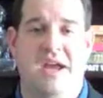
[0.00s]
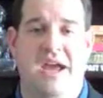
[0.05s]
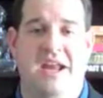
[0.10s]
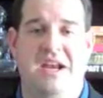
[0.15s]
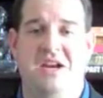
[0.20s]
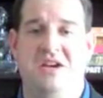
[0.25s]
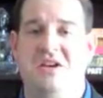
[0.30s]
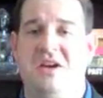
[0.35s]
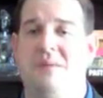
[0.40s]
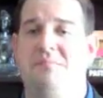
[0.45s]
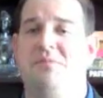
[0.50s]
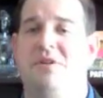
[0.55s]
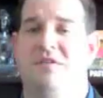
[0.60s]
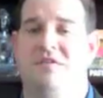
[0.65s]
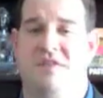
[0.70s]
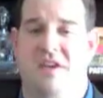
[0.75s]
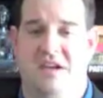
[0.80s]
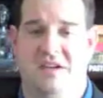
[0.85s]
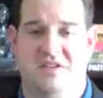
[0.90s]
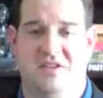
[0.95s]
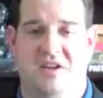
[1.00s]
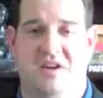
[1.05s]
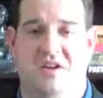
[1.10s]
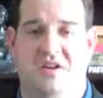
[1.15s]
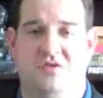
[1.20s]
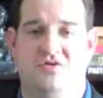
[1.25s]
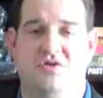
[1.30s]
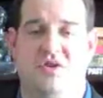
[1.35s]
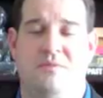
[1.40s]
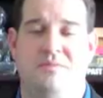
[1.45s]
Any number of things can
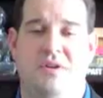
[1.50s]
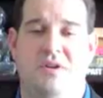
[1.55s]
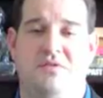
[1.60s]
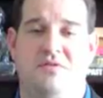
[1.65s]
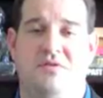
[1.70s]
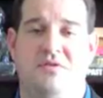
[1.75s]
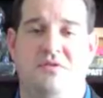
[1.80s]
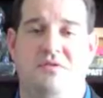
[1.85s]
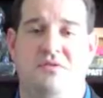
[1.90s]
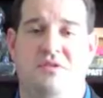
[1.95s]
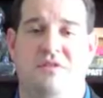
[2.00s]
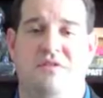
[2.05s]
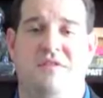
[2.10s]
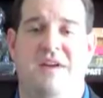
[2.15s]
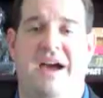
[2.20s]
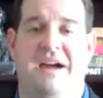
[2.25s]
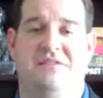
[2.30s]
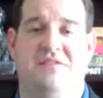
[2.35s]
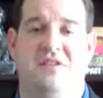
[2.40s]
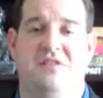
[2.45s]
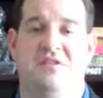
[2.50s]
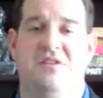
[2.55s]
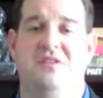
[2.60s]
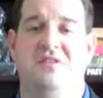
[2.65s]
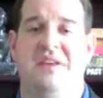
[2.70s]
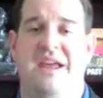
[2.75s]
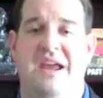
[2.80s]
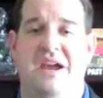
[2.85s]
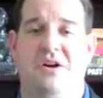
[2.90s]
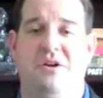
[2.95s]
contribute to the fact that the
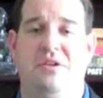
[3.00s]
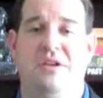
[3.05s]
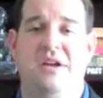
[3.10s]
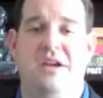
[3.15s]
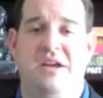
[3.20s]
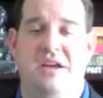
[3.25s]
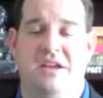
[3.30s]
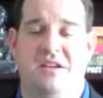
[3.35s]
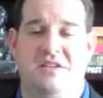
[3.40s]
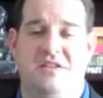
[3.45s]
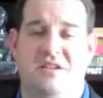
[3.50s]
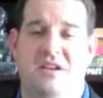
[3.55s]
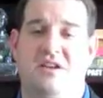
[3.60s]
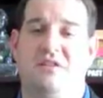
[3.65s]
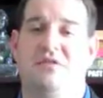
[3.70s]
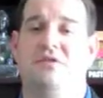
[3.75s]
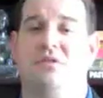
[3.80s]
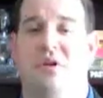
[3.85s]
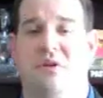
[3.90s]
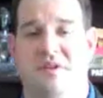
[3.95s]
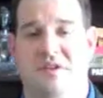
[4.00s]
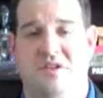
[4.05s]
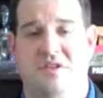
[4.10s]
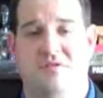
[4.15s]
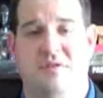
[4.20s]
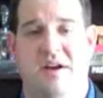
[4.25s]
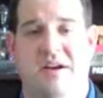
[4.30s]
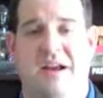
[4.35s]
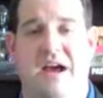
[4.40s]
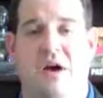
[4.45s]
nail, instead of growing
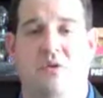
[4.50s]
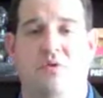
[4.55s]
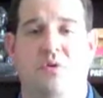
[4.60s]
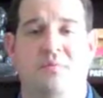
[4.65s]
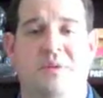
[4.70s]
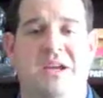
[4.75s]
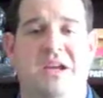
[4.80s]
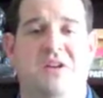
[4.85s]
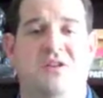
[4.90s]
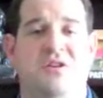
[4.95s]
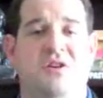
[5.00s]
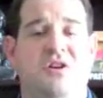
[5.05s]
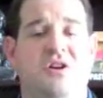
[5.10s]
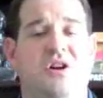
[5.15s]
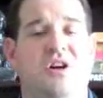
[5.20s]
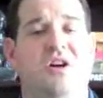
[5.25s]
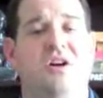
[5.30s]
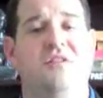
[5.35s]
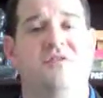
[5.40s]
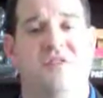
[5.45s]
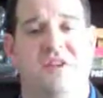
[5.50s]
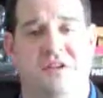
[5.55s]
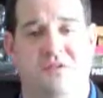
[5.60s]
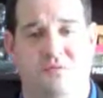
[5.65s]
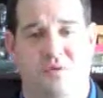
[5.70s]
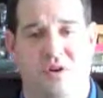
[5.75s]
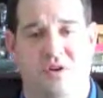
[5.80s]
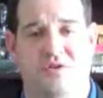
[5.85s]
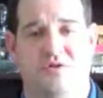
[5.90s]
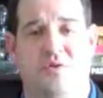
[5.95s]
straight out, will begin to curve
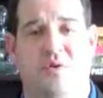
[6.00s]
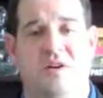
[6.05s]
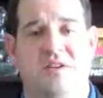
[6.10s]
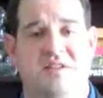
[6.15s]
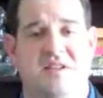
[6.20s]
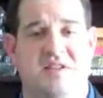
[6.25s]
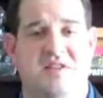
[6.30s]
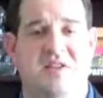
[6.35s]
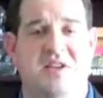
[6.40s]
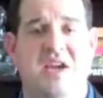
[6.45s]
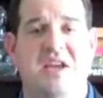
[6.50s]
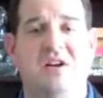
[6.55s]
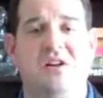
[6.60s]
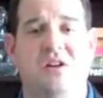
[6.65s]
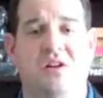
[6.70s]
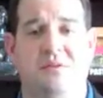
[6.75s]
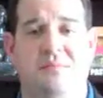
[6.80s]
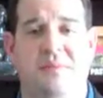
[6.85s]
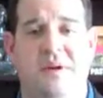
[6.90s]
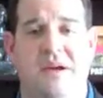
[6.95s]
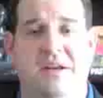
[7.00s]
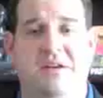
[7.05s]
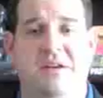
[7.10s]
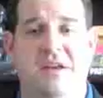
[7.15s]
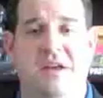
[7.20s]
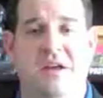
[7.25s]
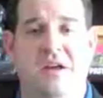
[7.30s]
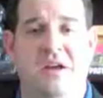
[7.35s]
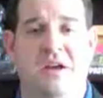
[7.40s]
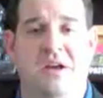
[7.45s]
inward towards the skin a little bit.
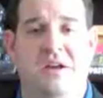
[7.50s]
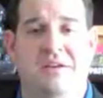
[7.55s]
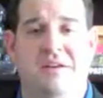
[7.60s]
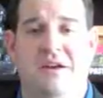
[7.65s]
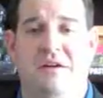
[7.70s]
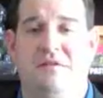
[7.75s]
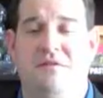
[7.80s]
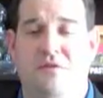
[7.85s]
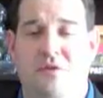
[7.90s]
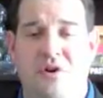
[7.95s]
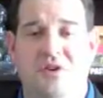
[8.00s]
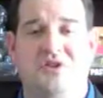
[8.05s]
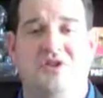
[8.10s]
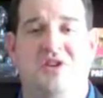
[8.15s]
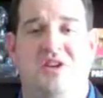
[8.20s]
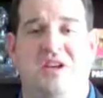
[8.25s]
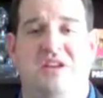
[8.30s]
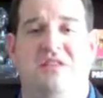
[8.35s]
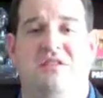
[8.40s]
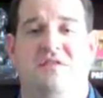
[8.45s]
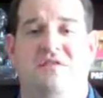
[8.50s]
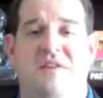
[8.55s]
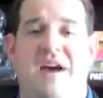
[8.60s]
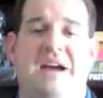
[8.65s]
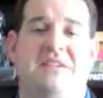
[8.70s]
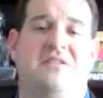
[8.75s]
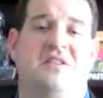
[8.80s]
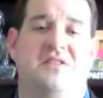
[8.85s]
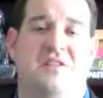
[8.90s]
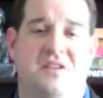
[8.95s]
Now fortunately, the
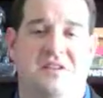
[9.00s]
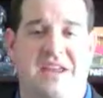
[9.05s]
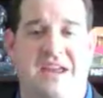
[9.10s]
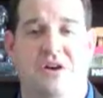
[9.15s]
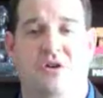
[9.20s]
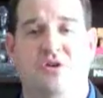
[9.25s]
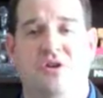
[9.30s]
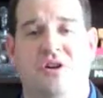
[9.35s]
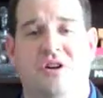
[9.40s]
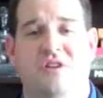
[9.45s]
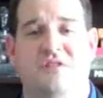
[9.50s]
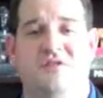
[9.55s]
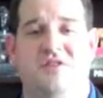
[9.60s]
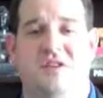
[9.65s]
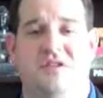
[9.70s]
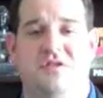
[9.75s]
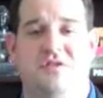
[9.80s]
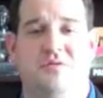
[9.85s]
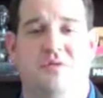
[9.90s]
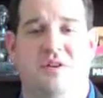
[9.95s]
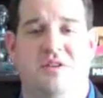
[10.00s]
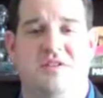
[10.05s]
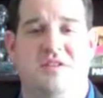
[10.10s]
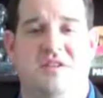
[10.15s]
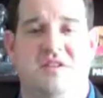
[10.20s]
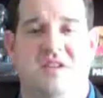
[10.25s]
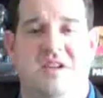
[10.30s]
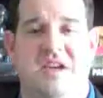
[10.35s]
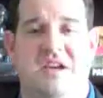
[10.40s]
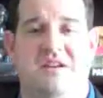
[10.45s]
fact that the nail curves in towards the
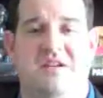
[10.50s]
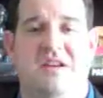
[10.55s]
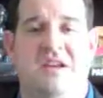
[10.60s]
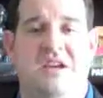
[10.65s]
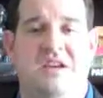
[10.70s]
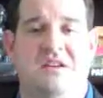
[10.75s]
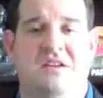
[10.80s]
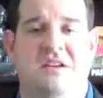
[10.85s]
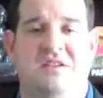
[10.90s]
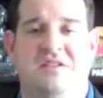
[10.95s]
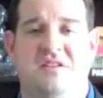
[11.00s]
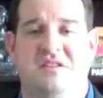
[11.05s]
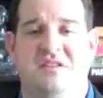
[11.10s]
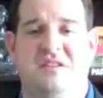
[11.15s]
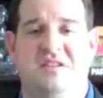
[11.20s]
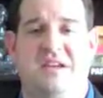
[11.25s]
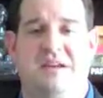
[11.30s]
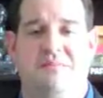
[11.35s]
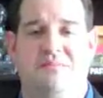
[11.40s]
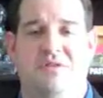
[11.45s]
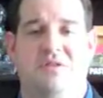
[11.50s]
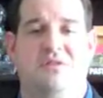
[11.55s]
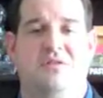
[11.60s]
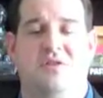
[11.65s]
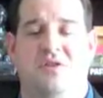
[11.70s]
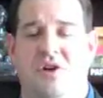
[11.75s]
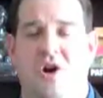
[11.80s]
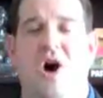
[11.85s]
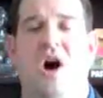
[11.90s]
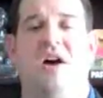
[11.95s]
skin doesn't seem
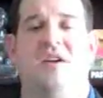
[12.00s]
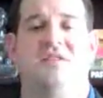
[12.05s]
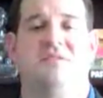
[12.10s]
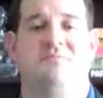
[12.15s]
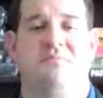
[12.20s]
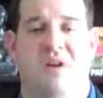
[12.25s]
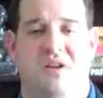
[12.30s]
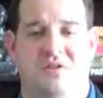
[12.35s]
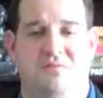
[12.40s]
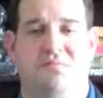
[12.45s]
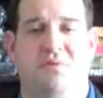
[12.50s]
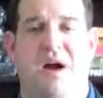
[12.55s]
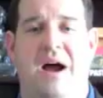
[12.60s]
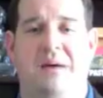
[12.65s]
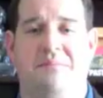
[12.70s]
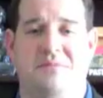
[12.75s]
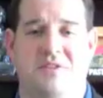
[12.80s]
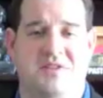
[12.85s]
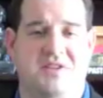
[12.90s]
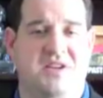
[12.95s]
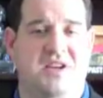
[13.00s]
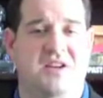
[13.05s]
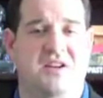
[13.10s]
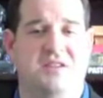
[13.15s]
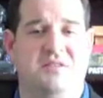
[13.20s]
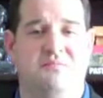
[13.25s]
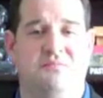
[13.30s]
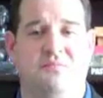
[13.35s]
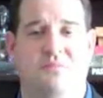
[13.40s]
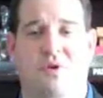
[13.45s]
to cause much problem. The skin
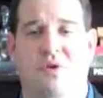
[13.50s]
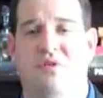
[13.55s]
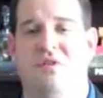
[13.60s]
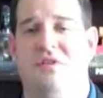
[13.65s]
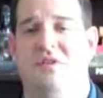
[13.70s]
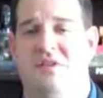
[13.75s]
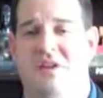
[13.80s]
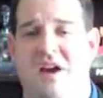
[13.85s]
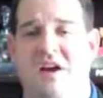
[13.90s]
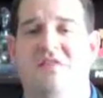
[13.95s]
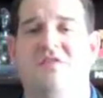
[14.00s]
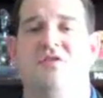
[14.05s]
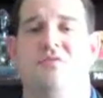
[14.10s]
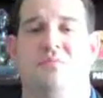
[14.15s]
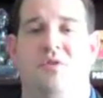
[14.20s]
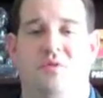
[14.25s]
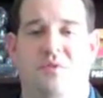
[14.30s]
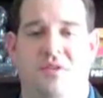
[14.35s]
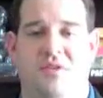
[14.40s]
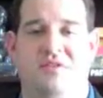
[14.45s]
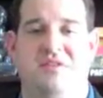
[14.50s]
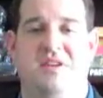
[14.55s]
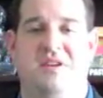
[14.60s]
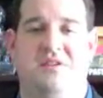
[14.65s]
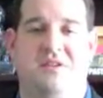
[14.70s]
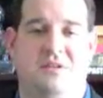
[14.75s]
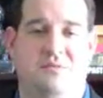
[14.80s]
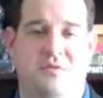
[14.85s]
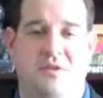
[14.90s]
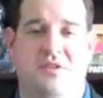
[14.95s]
is more than comfortable with
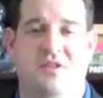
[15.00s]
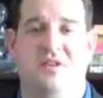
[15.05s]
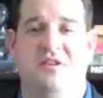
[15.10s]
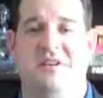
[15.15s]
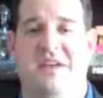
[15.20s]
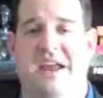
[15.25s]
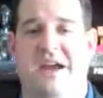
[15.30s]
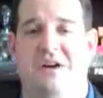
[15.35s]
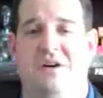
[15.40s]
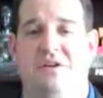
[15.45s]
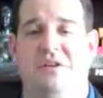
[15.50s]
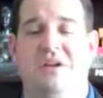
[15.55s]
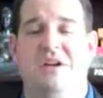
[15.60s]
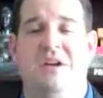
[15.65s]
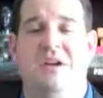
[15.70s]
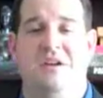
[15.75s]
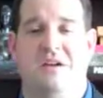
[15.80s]
dealing with the nail